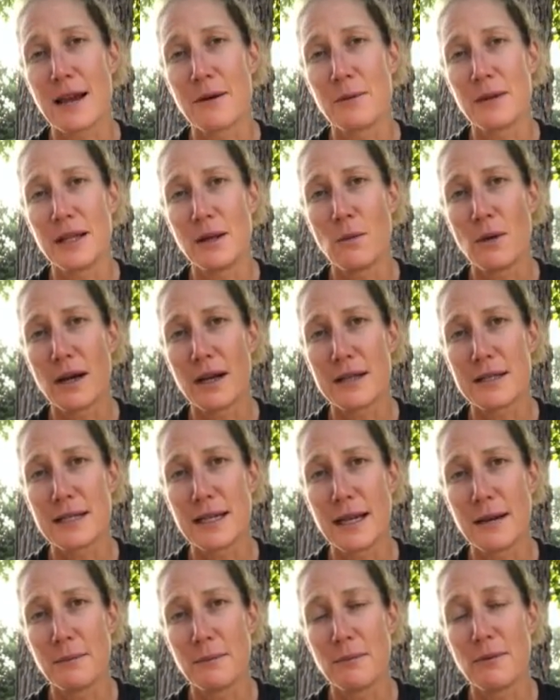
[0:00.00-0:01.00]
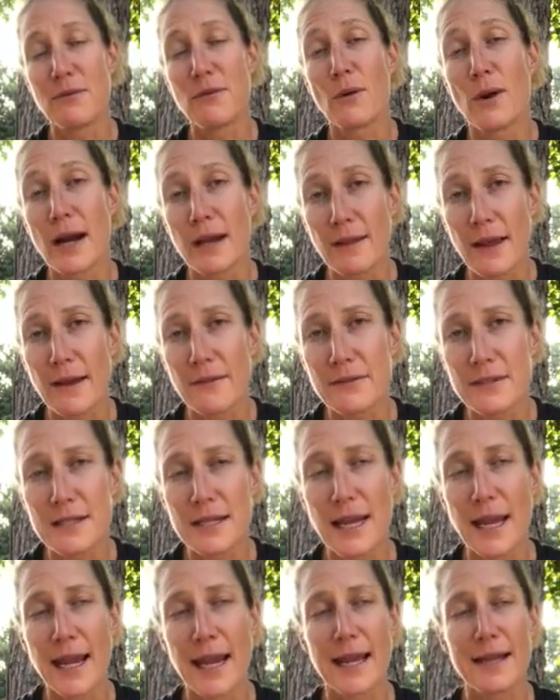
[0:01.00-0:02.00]
I really wanted to see him before I
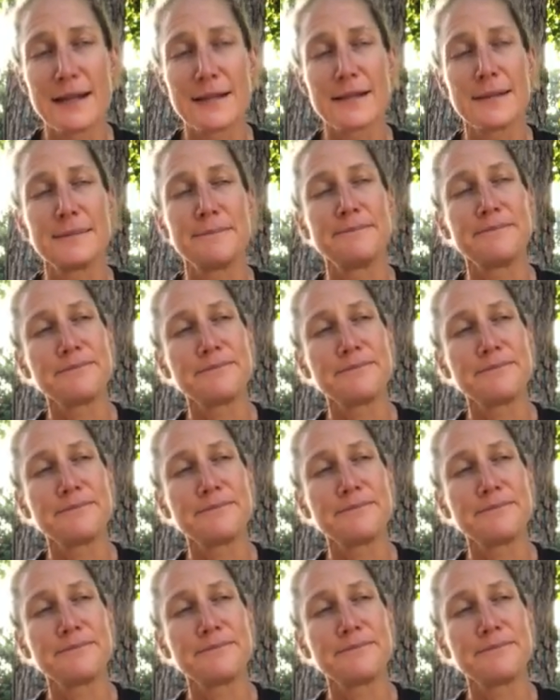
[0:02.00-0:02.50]
left, and